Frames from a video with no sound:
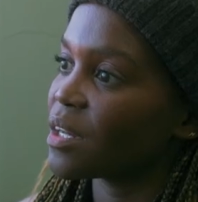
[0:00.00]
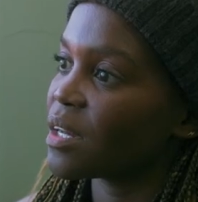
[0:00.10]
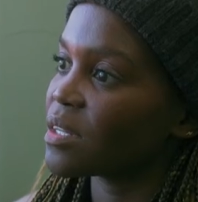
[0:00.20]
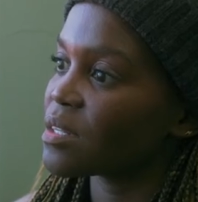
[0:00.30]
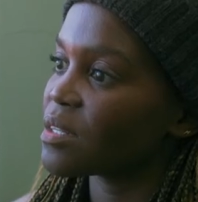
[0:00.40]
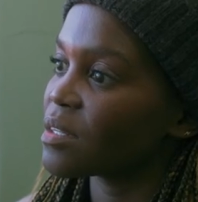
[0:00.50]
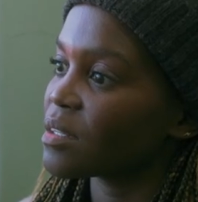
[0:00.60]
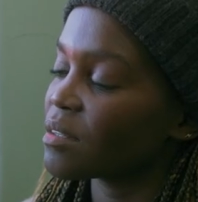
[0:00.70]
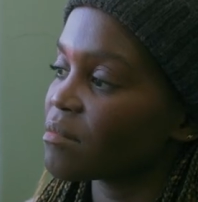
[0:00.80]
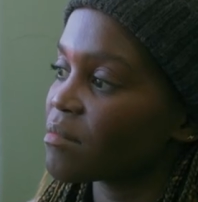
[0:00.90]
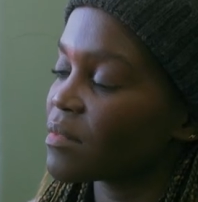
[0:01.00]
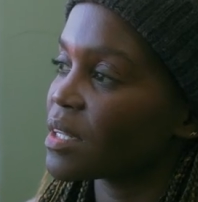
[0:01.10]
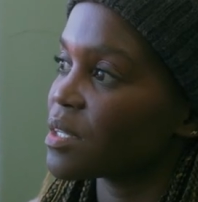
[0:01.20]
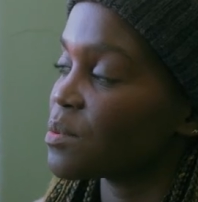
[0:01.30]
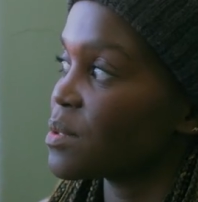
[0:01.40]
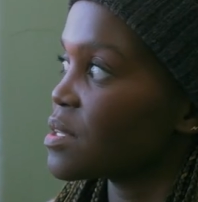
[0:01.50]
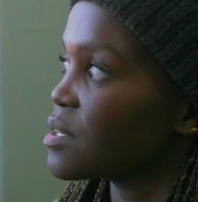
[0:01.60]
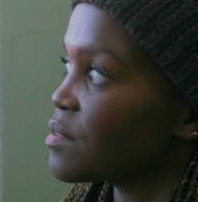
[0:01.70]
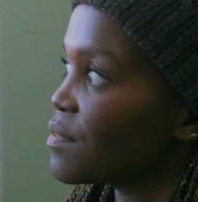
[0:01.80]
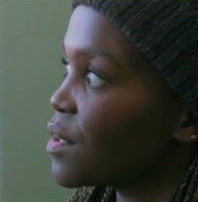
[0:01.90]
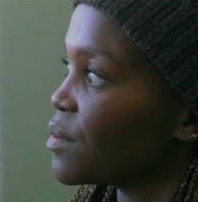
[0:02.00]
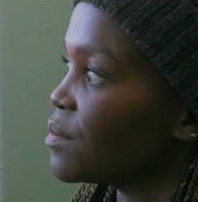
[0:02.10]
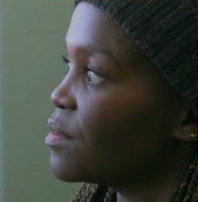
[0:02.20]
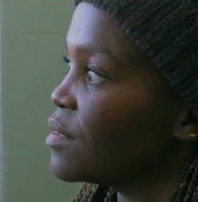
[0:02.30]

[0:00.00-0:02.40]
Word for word: years, mm. this was his view.